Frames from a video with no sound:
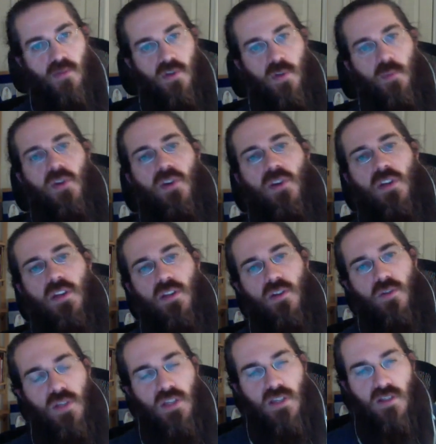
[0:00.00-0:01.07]
you know,
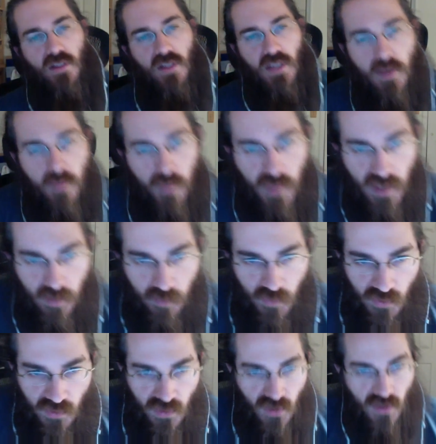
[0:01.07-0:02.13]
community created like Bane